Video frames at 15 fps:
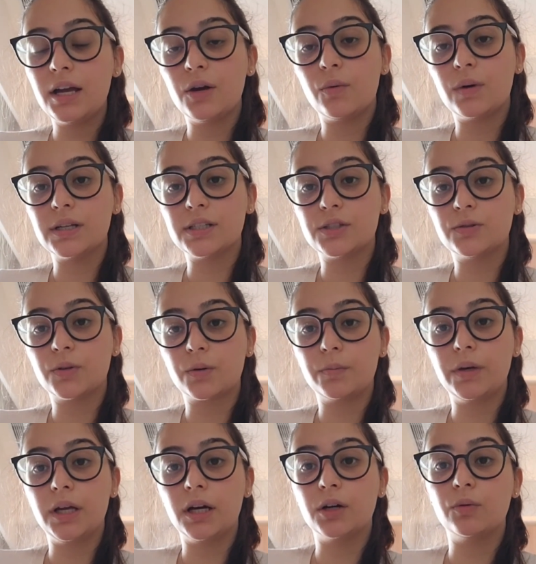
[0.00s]
it was
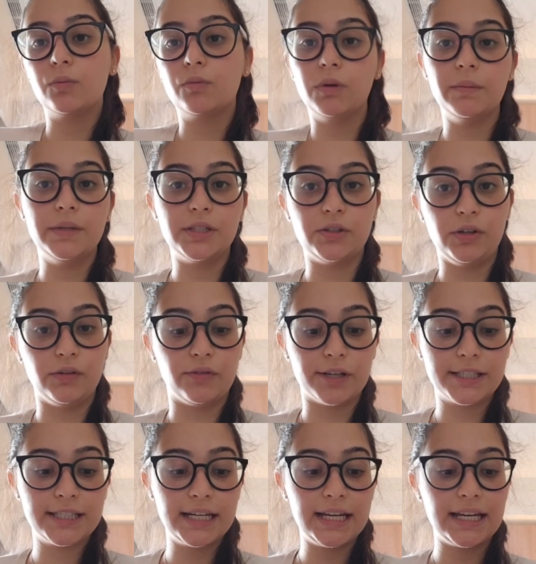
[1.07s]
Sukmyung Women's
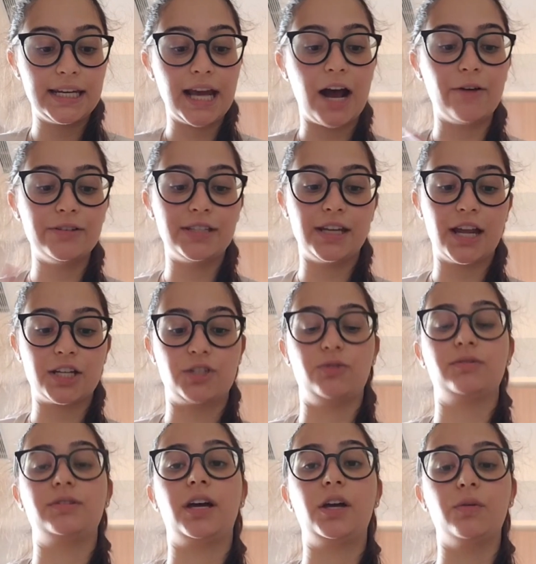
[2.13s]
University, and now it's the
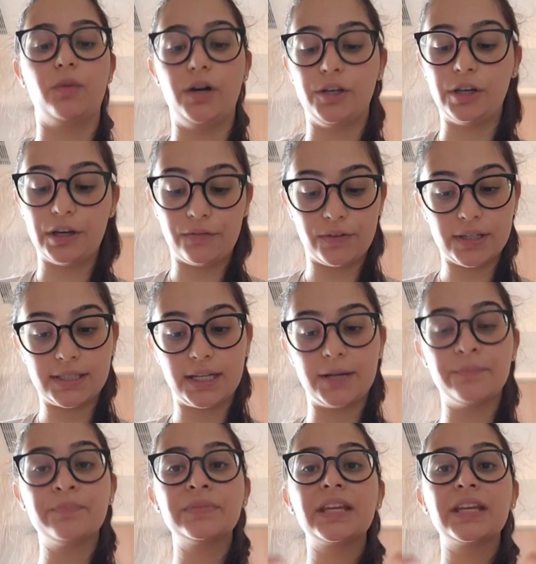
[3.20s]
National Taiwan University.